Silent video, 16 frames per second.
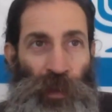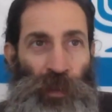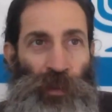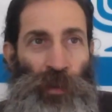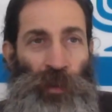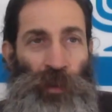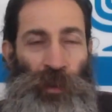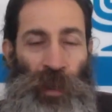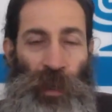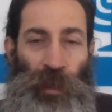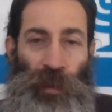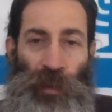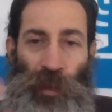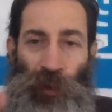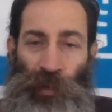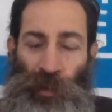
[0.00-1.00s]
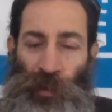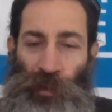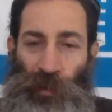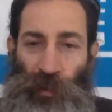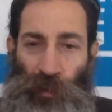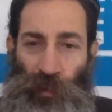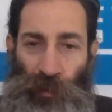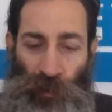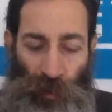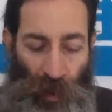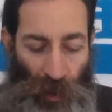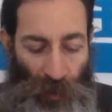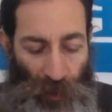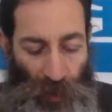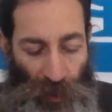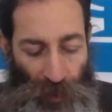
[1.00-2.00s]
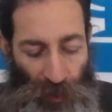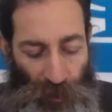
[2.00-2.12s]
So 10 curtains. So now you get an